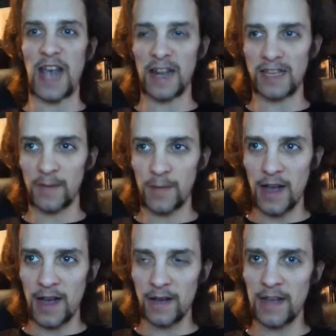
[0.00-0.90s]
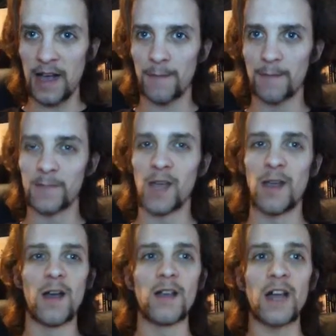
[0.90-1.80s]
the acting part of that.
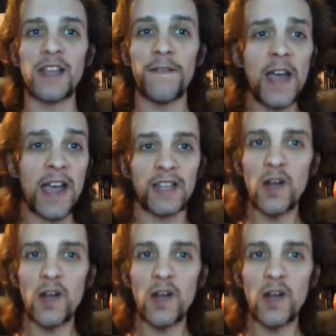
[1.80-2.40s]
And the effects,